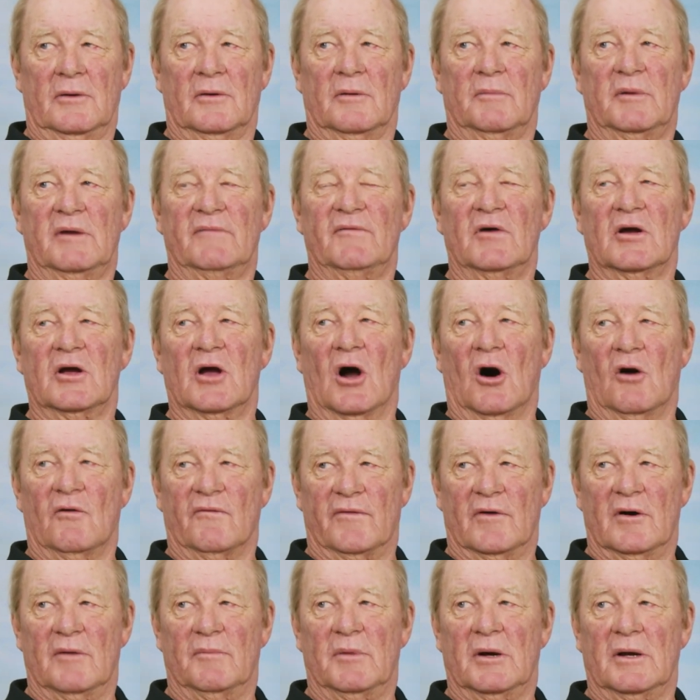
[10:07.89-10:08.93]
You're a bit of a
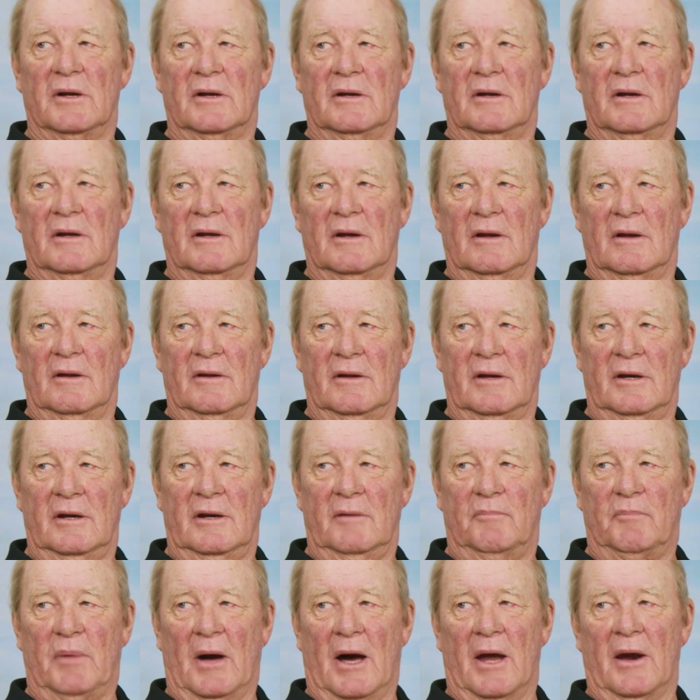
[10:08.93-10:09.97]
golfer, but oh.
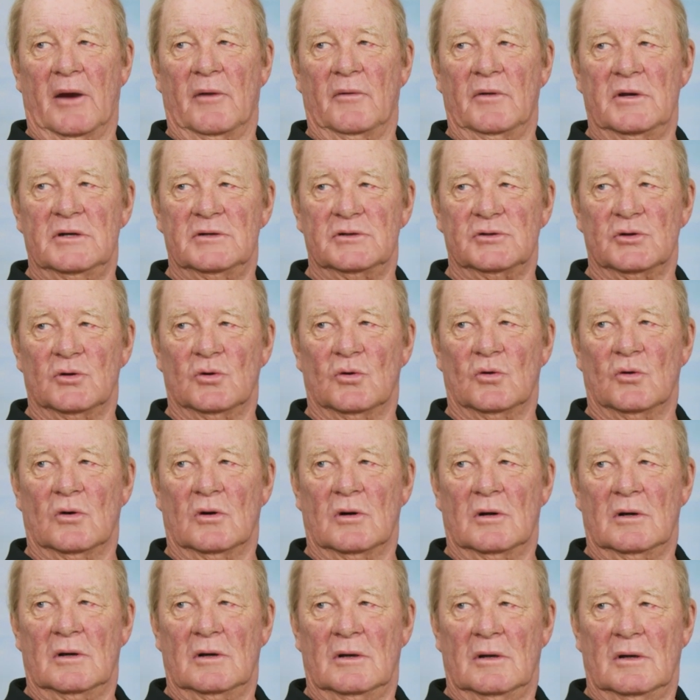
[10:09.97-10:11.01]
the putter is
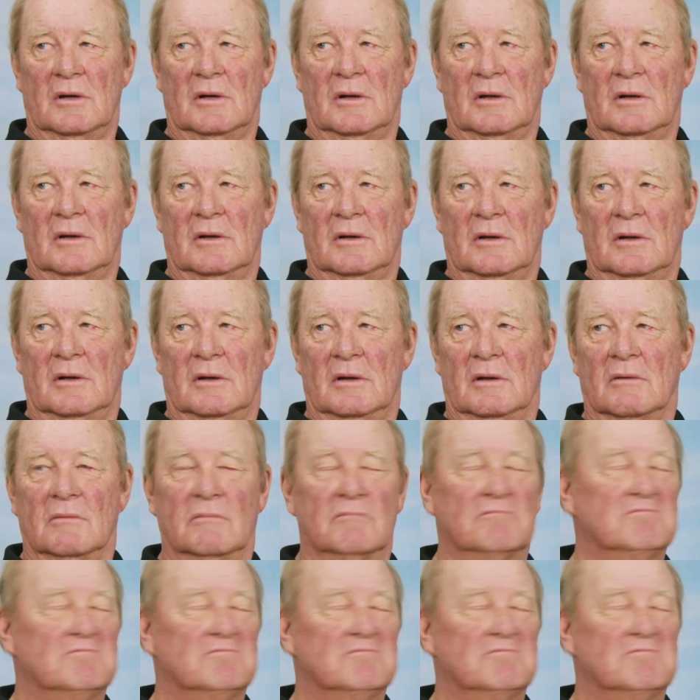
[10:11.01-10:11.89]
your weapon